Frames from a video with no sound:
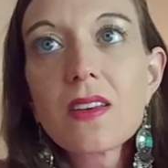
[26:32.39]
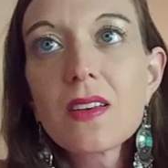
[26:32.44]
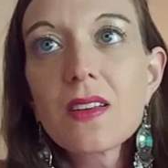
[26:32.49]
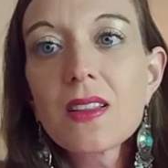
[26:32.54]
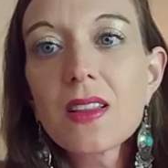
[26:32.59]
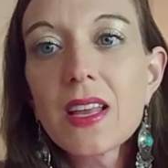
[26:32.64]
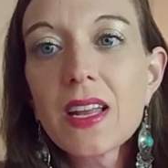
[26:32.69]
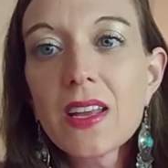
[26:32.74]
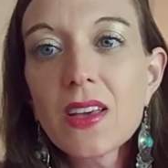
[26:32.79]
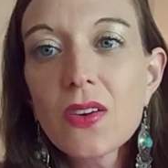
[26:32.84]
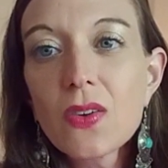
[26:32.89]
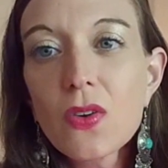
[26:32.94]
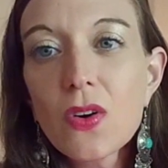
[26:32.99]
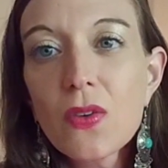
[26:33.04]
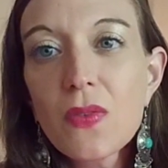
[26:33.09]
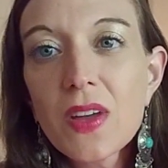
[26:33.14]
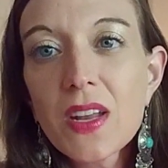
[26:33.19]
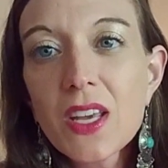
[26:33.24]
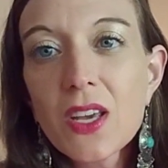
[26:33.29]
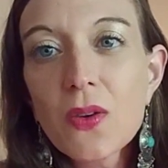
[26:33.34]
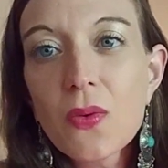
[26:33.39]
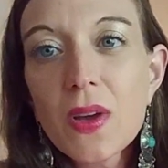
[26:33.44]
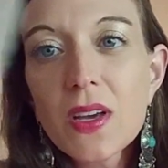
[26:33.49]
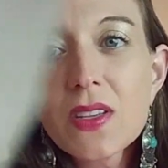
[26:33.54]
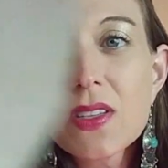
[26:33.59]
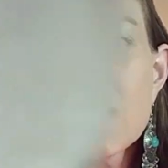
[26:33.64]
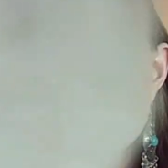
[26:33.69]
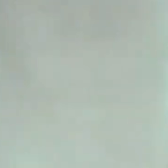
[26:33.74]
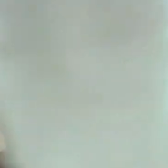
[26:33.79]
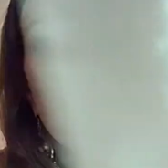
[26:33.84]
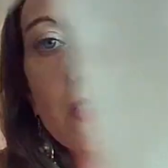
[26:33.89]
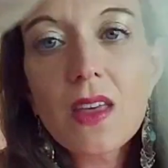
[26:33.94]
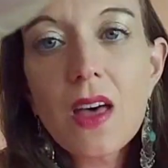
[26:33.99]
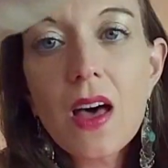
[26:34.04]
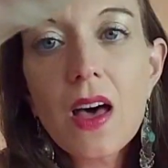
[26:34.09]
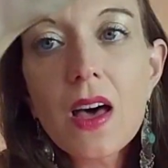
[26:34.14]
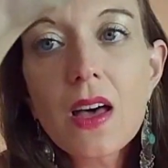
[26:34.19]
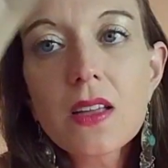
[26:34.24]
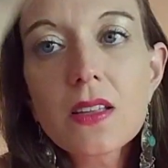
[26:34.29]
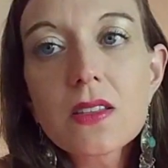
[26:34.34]
Letting go of any erasing
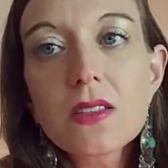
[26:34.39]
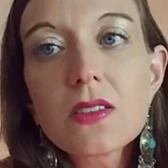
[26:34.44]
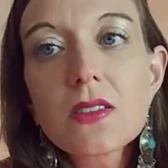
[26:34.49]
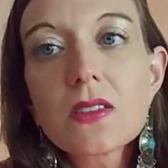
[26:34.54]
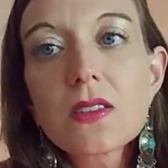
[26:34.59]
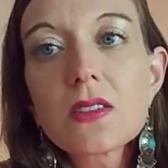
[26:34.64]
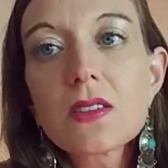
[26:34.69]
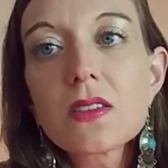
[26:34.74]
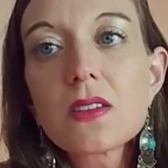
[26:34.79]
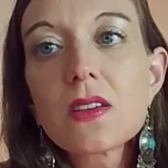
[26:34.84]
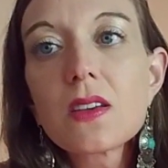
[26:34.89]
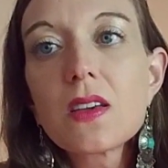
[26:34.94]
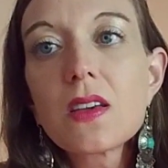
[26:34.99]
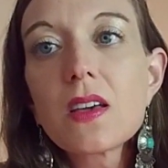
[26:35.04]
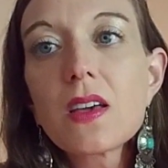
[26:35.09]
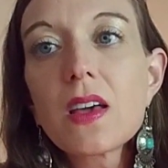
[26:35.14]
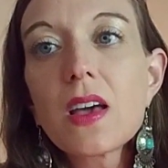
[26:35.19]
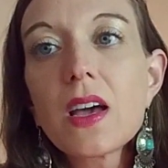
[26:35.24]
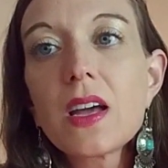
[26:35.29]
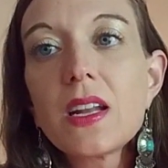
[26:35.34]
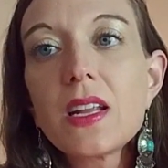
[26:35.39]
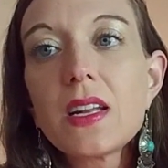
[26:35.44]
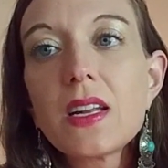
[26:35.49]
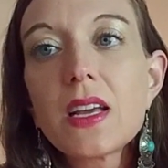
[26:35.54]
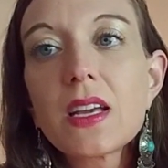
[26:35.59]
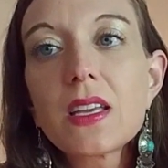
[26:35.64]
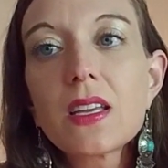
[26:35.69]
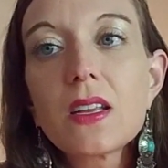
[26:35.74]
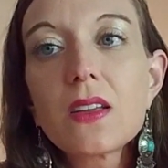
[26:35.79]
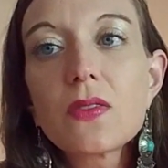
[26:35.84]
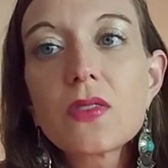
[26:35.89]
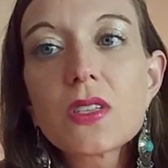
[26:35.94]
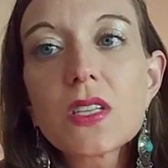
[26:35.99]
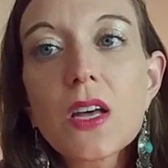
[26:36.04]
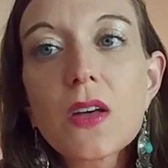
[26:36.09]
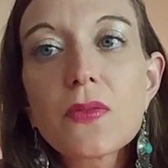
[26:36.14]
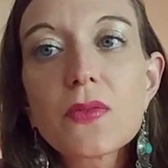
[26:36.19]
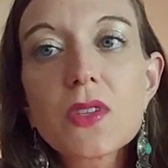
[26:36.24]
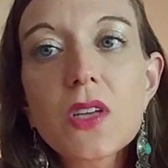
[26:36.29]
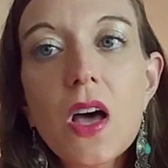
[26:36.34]
thoughts, any negative
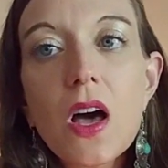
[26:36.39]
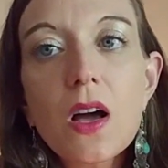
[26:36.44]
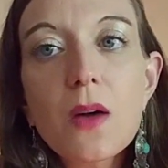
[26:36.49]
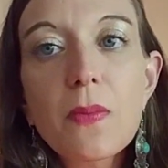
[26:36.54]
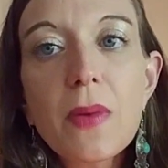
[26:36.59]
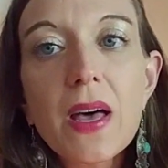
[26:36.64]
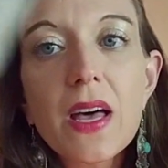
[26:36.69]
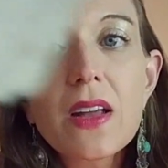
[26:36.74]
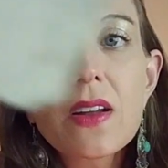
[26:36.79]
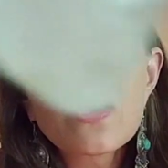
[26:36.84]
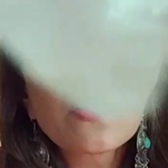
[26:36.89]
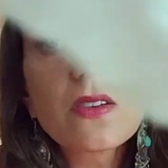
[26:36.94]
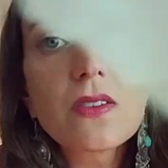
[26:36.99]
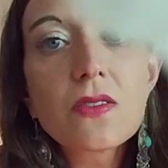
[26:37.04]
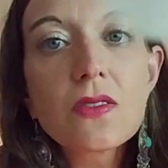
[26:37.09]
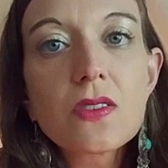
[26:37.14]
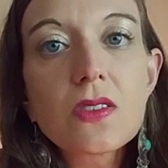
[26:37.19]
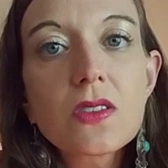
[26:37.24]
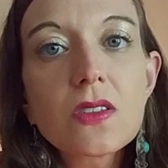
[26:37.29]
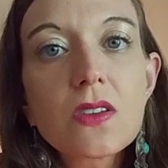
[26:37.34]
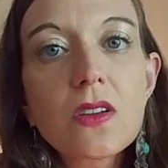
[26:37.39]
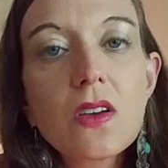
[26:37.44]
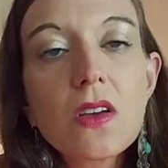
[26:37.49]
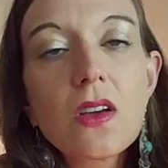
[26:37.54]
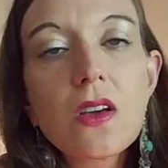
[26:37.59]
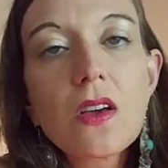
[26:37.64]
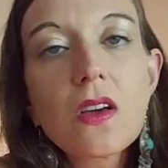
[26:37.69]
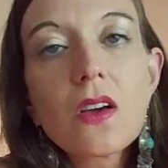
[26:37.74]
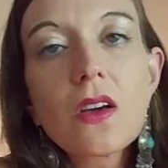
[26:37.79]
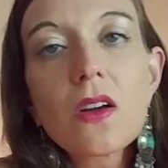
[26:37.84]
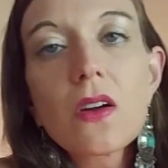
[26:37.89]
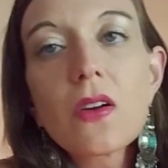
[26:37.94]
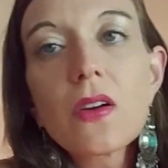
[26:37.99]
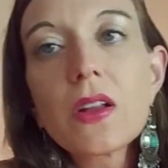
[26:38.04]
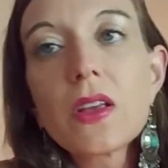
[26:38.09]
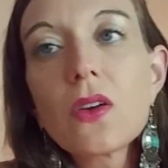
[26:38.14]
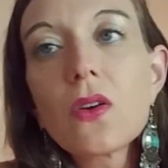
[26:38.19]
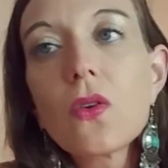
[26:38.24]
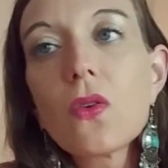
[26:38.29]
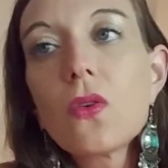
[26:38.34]
self-talk patterns, or
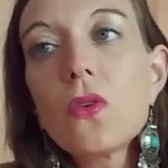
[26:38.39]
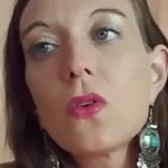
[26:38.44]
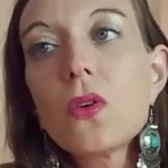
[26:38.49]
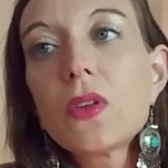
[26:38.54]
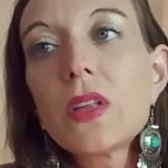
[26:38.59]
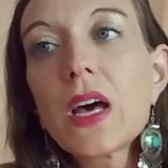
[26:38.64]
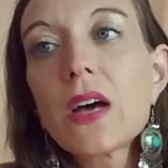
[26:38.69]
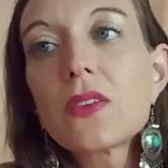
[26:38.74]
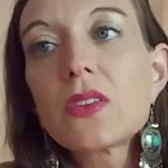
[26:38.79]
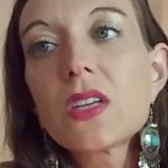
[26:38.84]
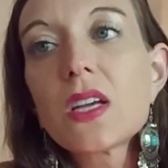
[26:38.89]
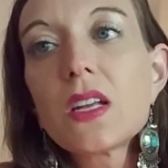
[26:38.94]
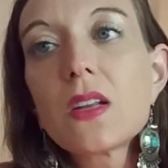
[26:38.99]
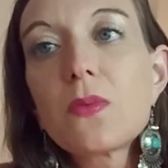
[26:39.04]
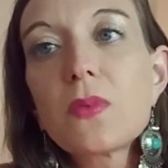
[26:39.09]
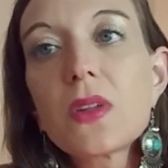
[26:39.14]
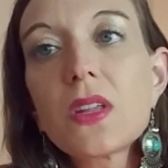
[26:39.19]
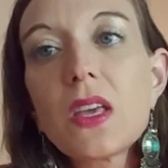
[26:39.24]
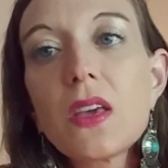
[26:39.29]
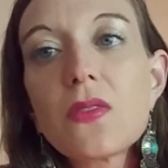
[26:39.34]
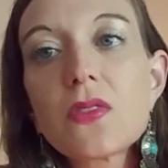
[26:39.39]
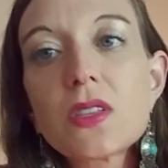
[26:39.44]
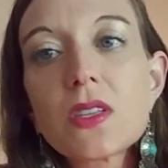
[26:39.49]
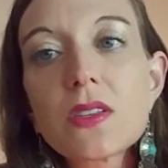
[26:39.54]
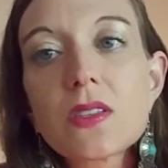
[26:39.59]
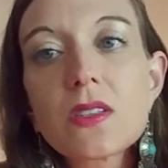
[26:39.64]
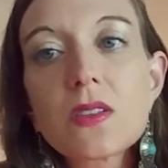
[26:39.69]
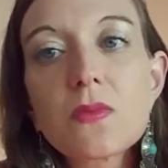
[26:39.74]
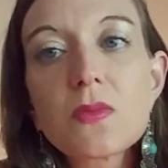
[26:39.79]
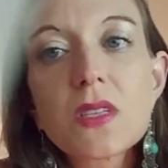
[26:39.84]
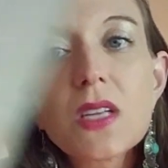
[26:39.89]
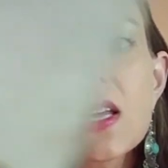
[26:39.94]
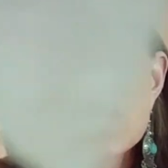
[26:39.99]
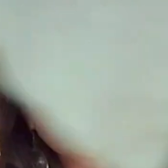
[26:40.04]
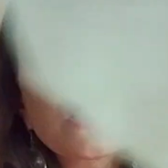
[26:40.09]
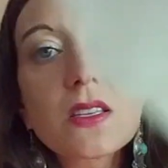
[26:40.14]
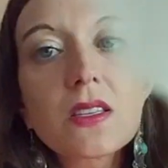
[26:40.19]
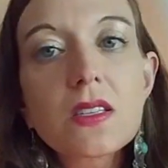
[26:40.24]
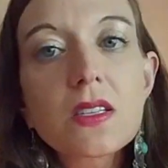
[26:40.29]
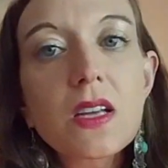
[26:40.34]
any old outdated belief systems at
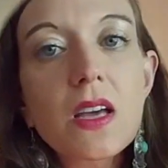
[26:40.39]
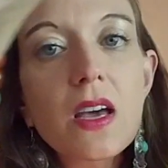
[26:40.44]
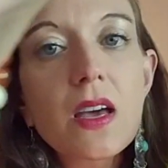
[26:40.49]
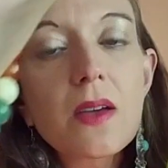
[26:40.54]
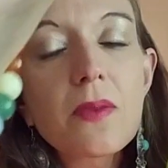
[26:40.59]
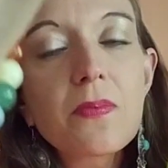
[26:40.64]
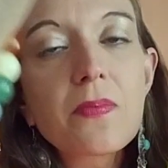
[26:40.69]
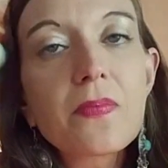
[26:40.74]
this time.